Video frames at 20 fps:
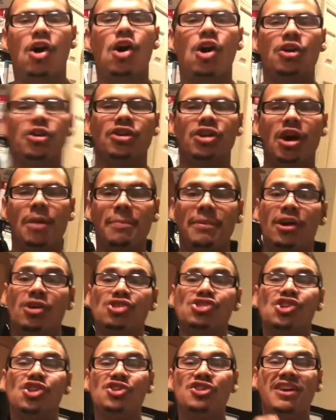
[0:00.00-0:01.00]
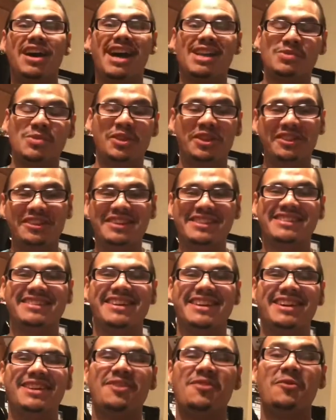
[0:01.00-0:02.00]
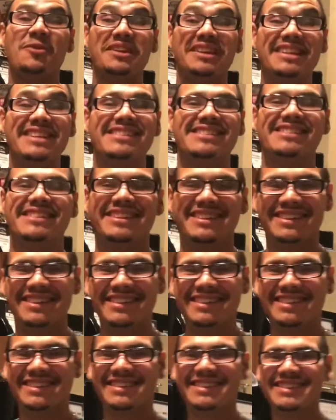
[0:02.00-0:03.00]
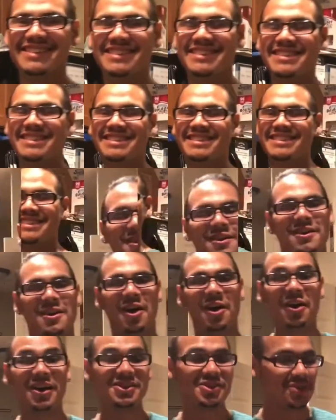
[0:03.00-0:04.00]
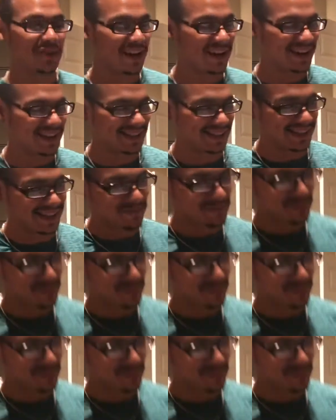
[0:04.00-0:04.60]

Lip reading: harden up, and I'll show you guys what it looks like when it gets done. All right, you guys,